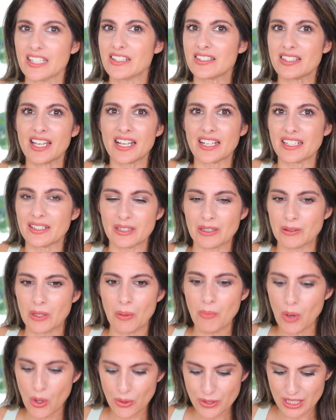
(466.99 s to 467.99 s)
It's like the
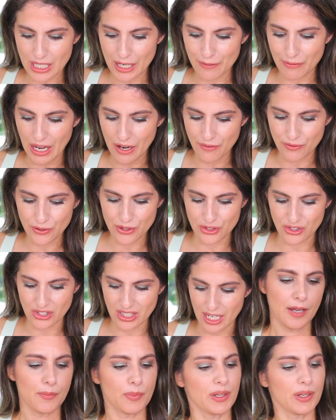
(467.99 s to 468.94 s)
most I've ever seen.